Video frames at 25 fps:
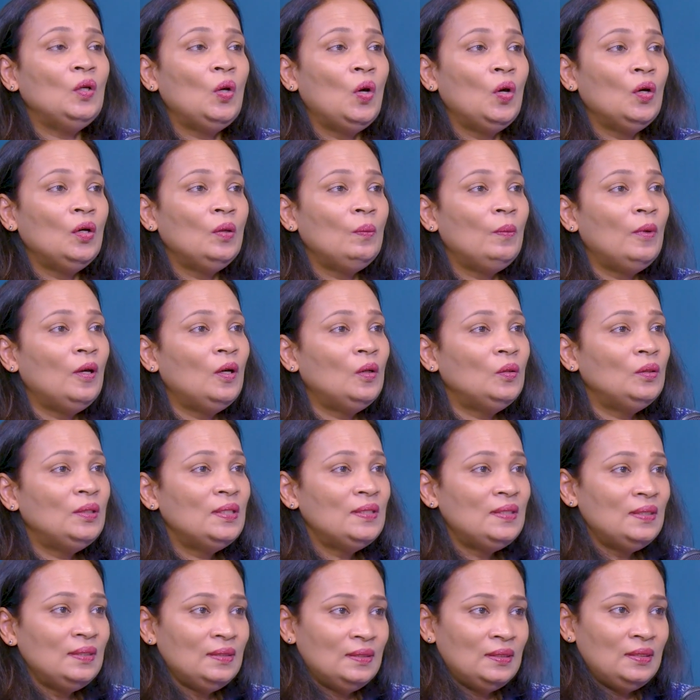talk about
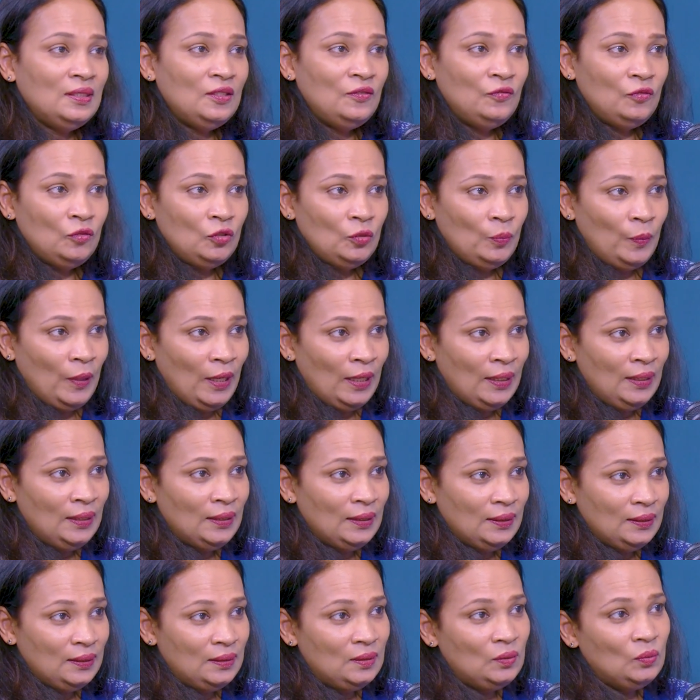the successful
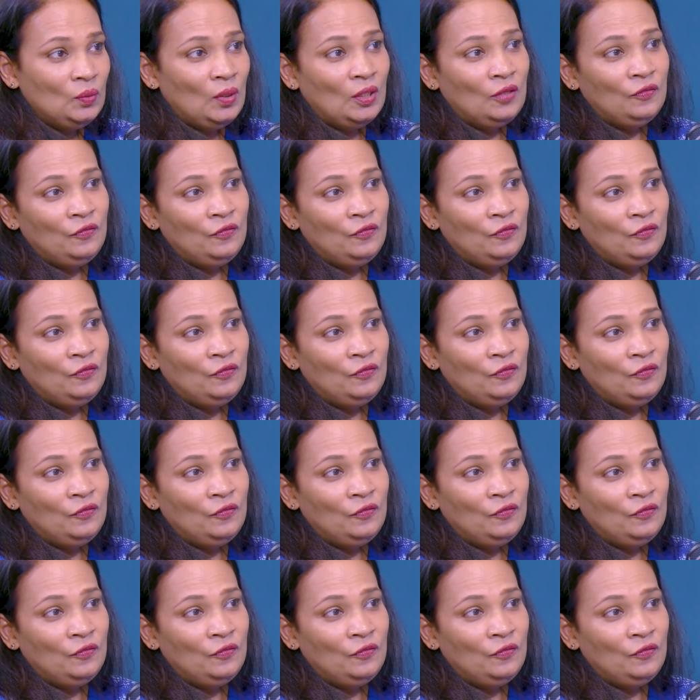pilots who are